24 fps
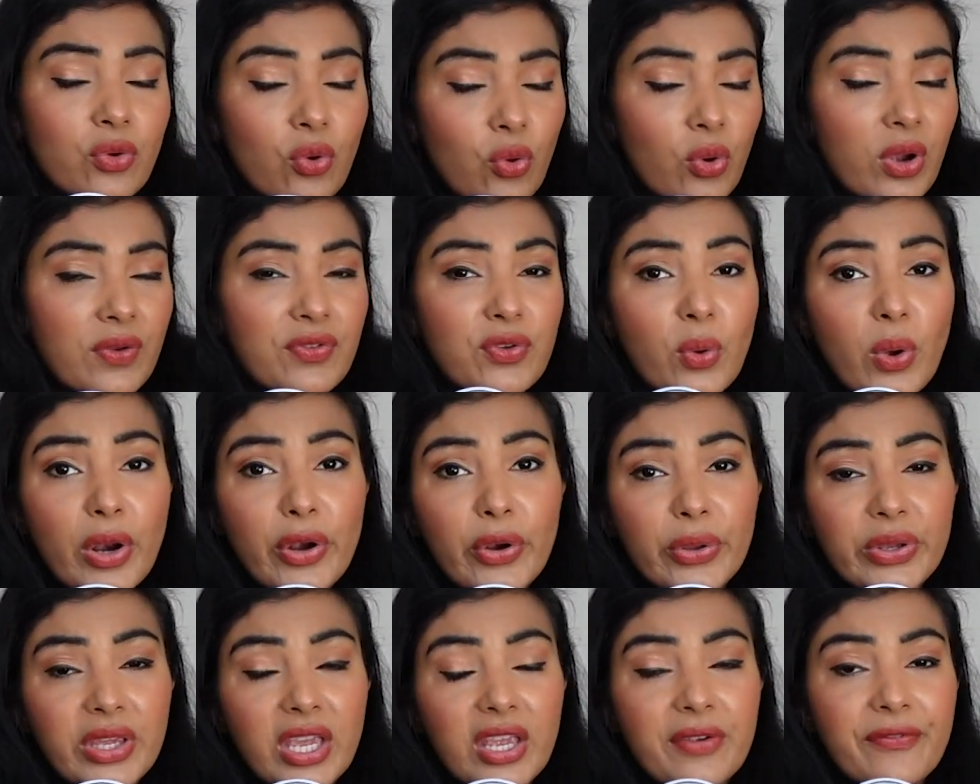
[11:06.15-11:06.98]
Or if you are
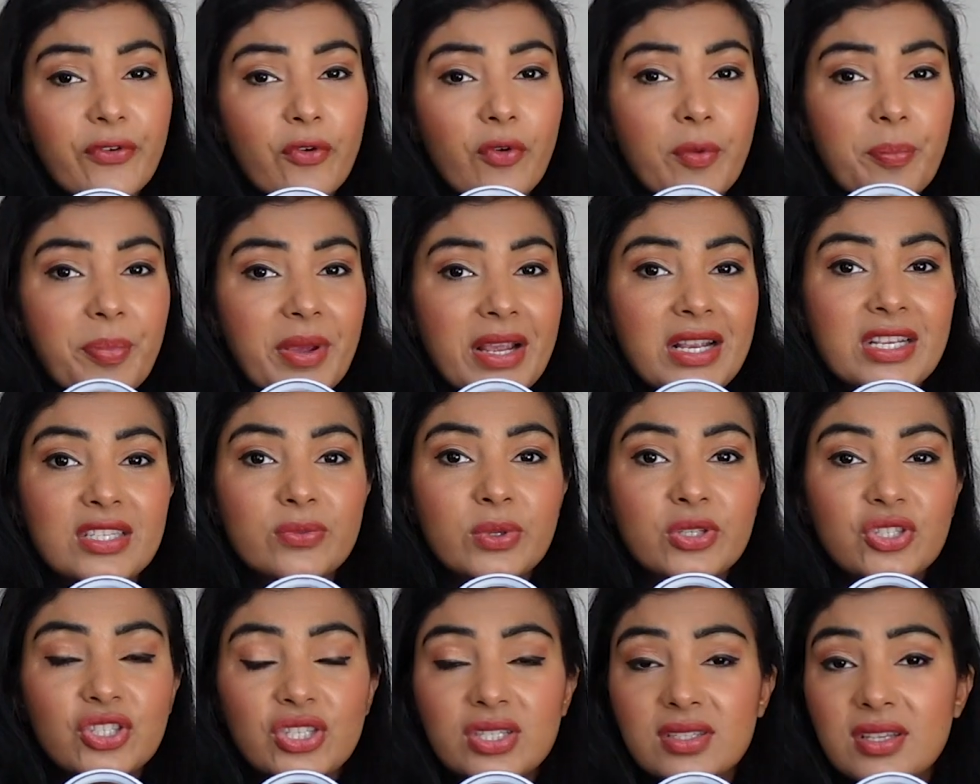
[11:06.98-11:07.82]
looking for a piece
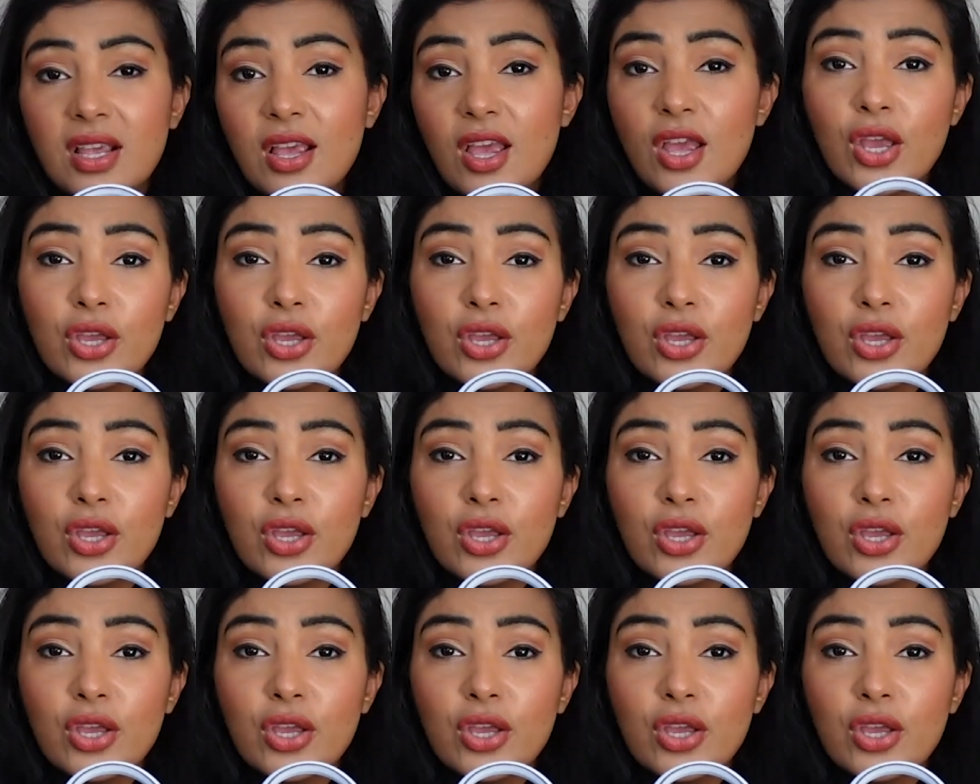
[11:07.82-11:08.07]
which is,